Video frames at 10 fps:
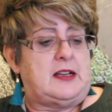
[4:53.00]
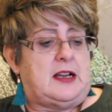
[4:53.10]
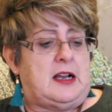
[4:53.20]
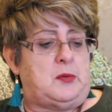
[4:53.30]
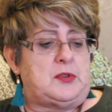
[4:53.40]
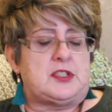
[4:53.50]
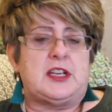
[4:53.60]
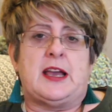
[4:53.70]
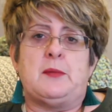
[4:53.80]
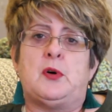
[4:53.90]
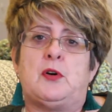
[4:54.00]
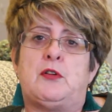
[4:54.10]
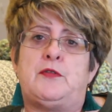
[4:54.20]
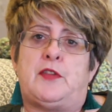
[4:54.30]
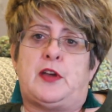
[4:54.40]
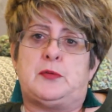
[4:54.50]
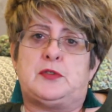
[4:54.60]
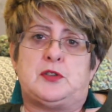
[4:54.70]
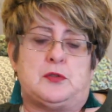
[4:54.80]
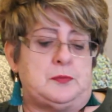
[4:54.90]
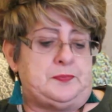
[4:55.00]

I want to get more of those done.